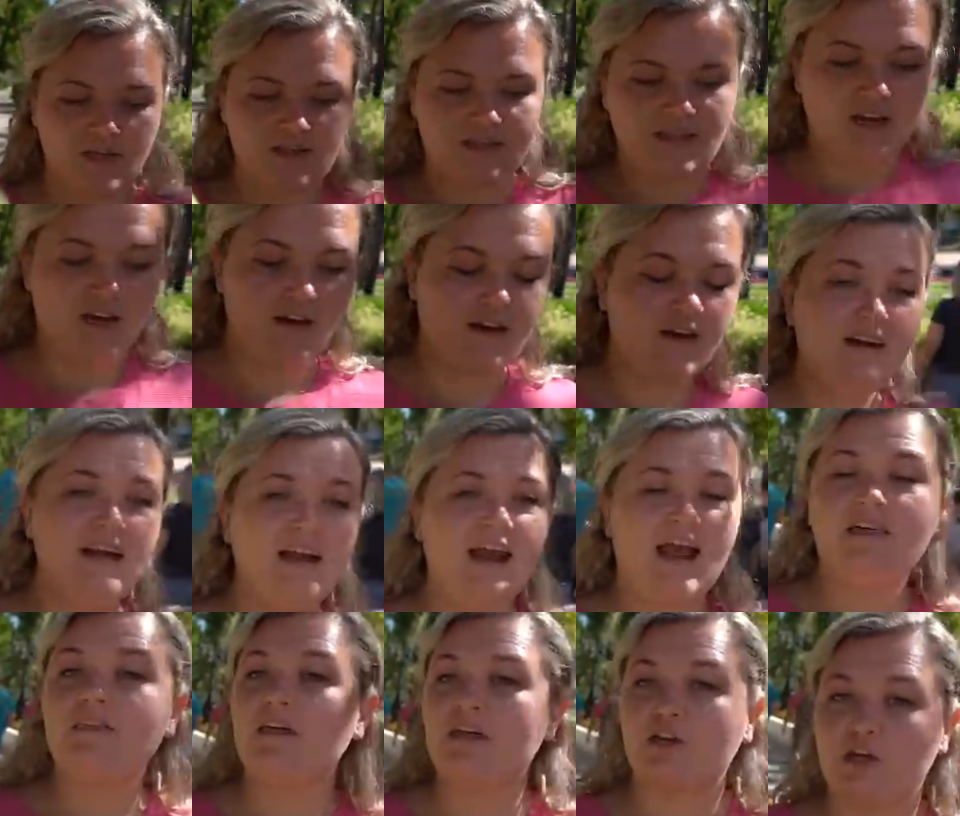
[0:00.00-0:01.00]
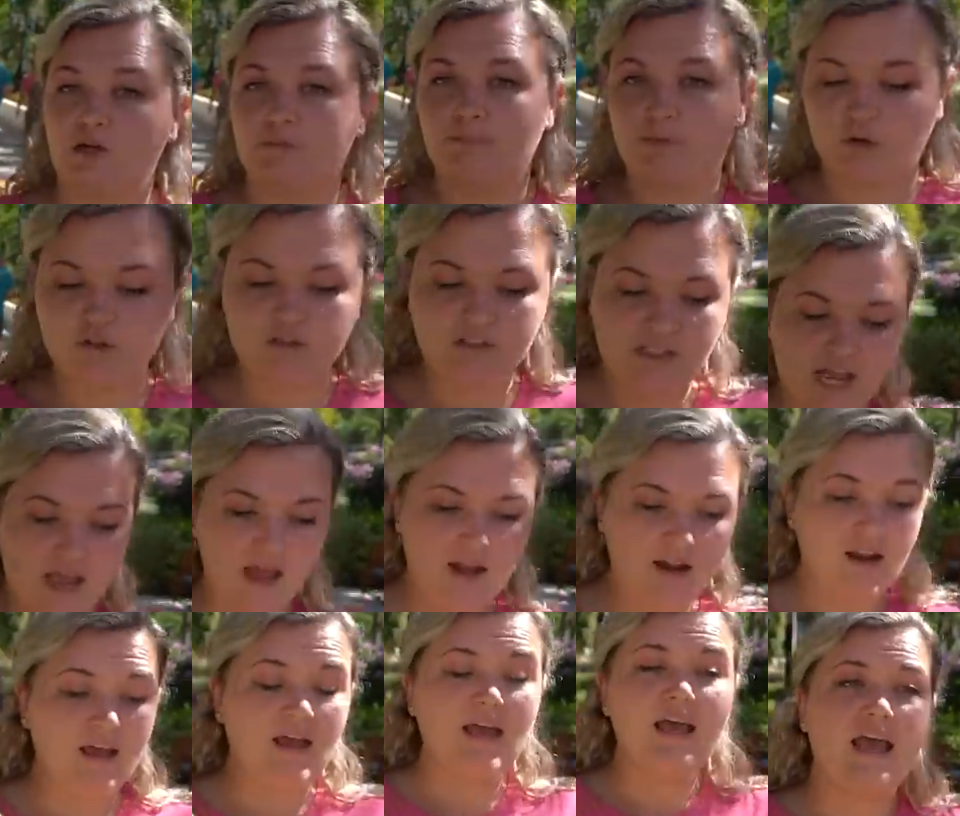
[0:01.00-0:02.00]
on there, and then your birth
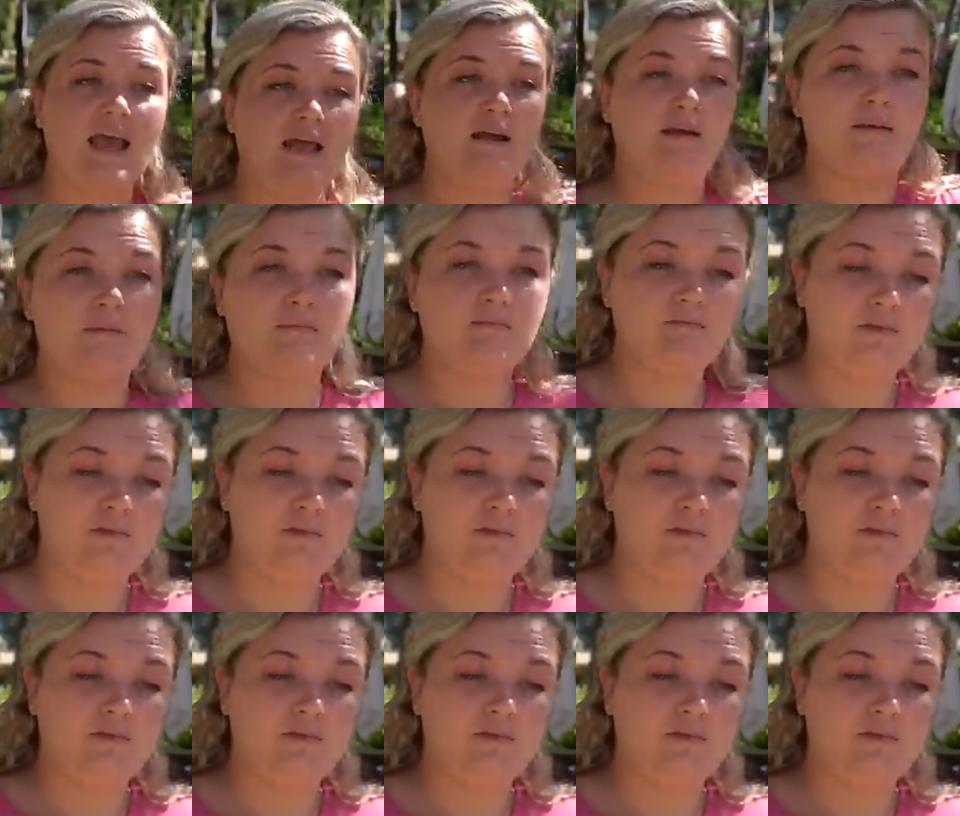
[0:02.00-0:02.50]
date. And